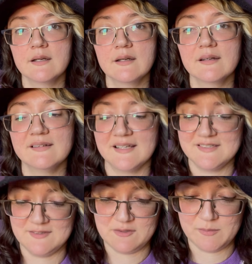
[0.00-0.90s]

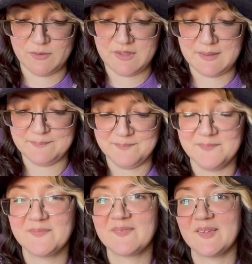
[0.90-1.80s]
nice and smooth, yeah.
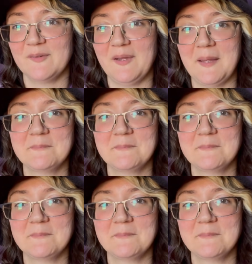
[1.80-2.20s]
Okay.